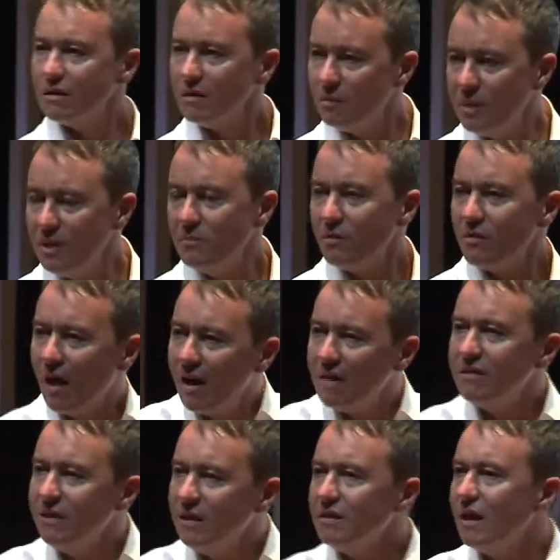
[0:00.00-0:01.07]
the people that
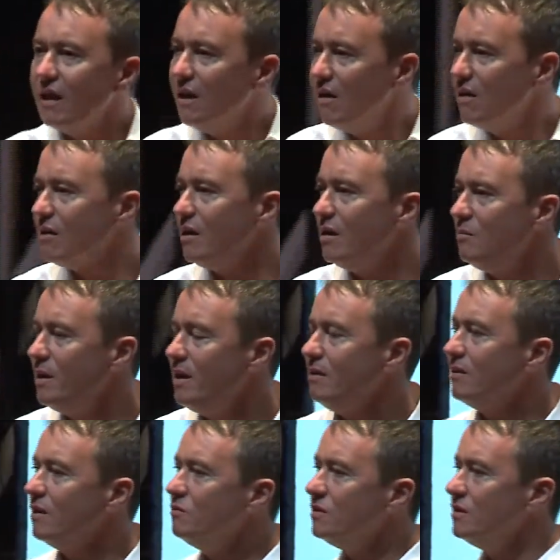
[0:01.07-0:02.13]
I think they are going to
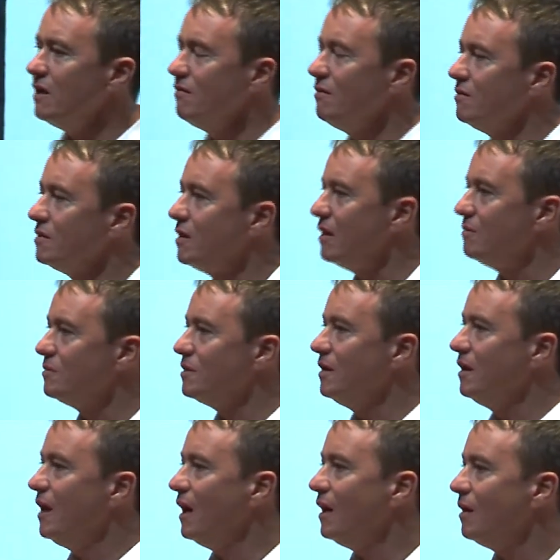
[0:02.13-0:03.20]
be, those stereotypes.
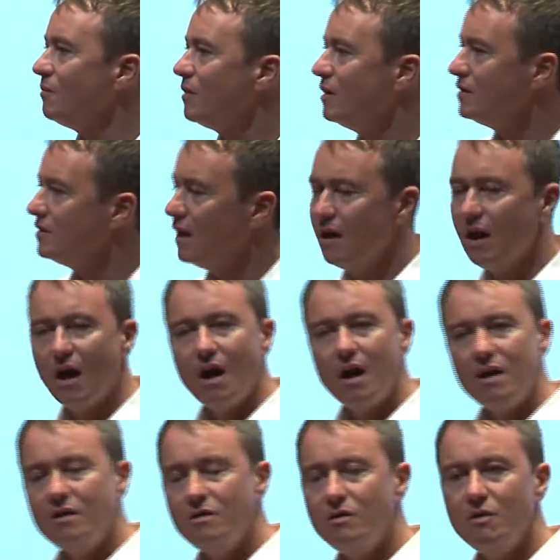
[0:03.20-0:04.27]
And I'm going to say,
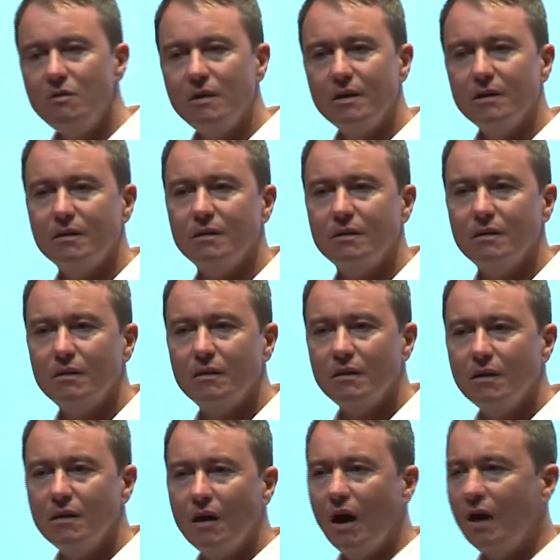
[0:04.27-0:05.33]
I knew it.
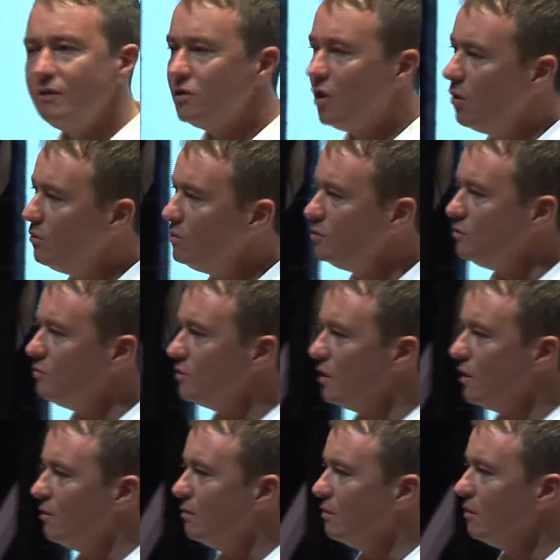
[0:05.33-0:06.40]
I told you so.